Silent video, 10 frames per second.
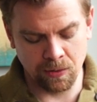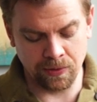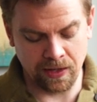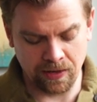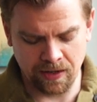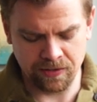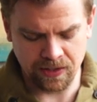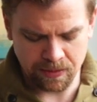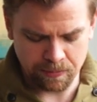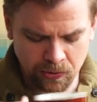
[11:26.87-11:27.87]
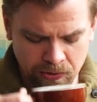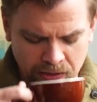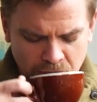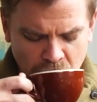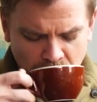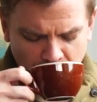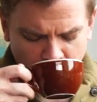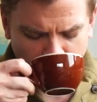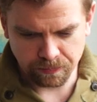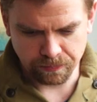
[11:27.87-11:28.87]
without having any milk in it.
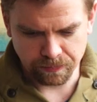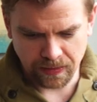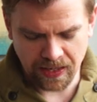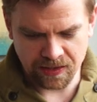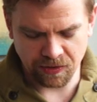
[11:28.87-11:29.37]
I